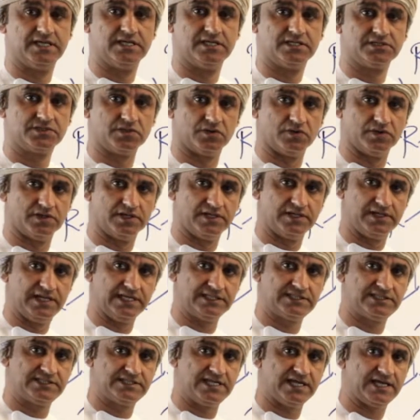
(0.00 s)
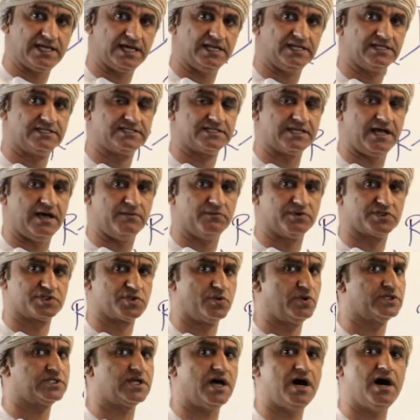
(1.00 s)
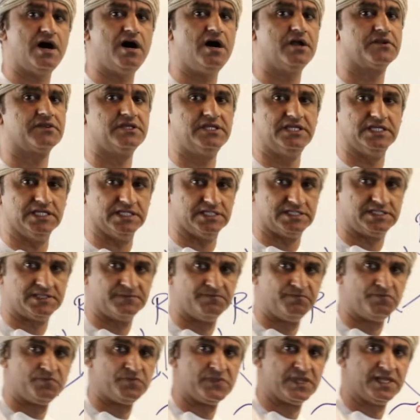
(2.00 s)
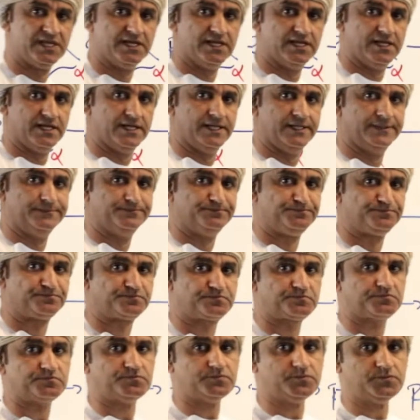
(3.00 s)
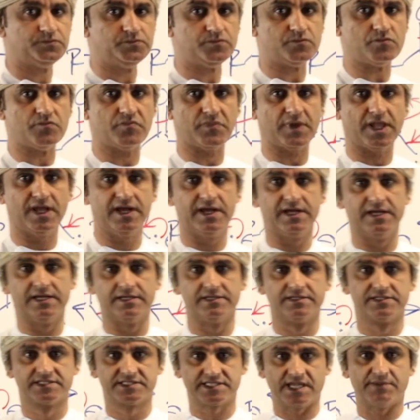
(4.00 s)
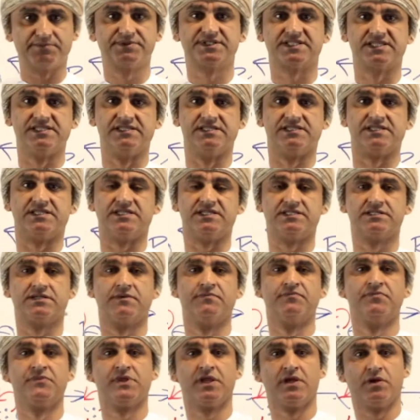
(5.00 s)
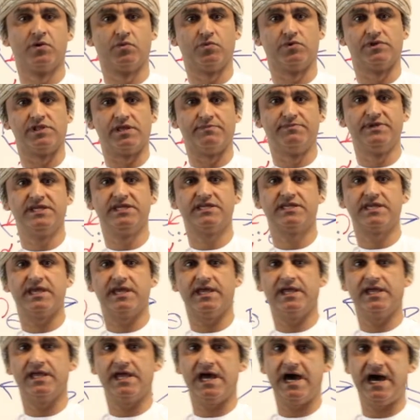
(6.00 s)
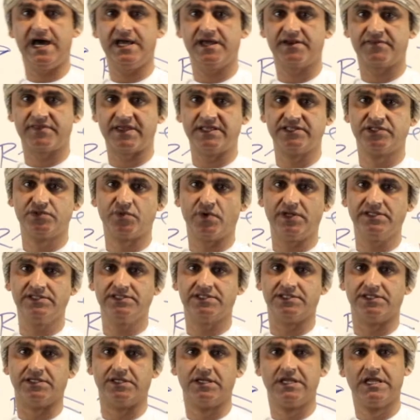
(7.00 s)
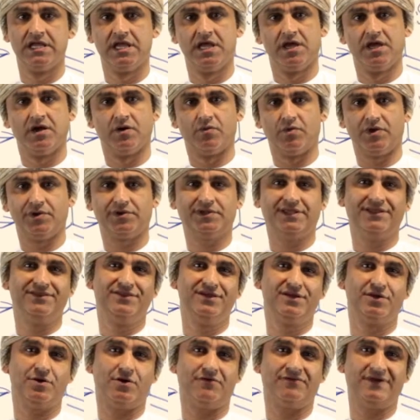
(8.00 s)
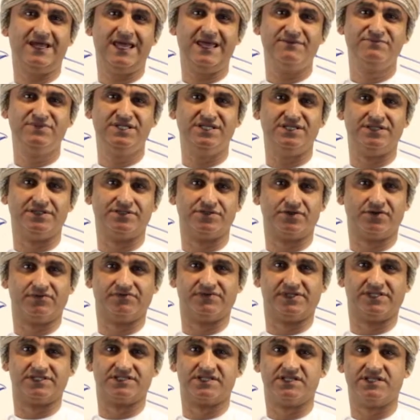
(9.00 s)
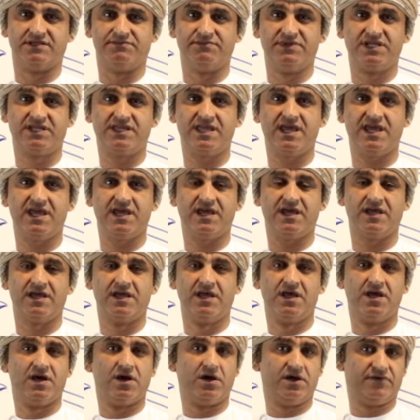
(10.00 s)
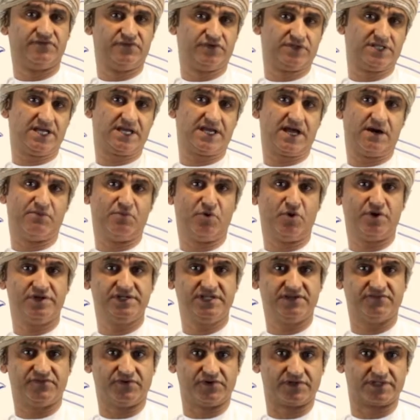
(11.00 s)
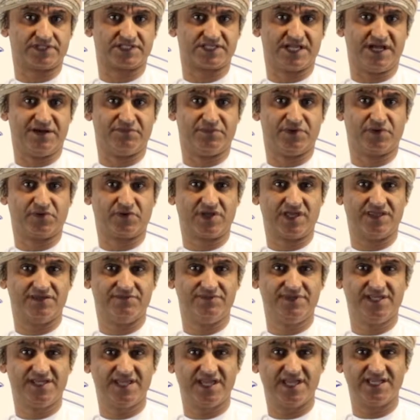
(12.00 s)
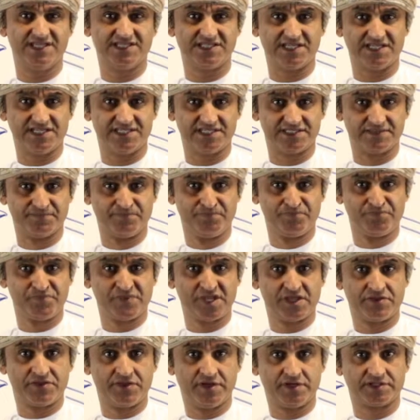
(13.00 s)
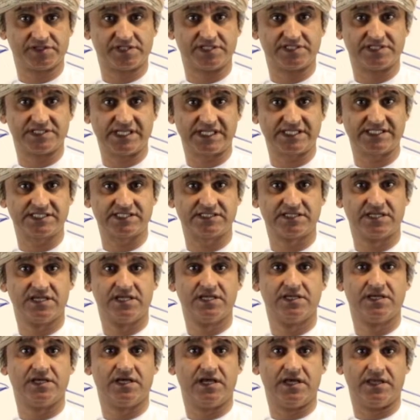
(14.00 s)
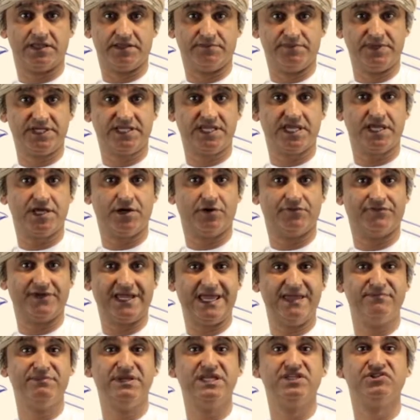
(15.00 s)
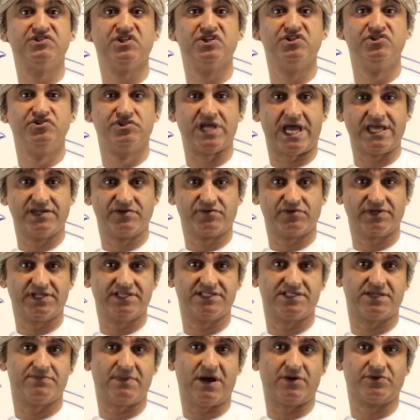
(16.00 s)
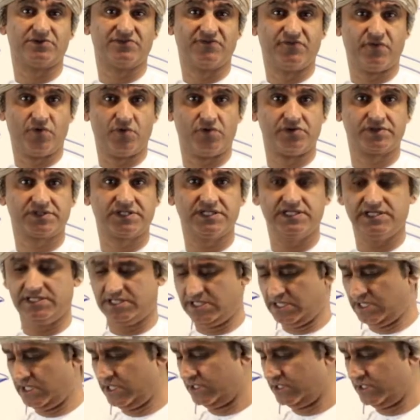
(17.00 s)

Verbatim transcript: So let's take an example. So what are these um, uh, substances with a pKa higher than 20? Well, you can think of amines, obviously. pK, if you take ammonia, for example, okay, the pKa is 36. Uh, the pKa of amines in general is about 40.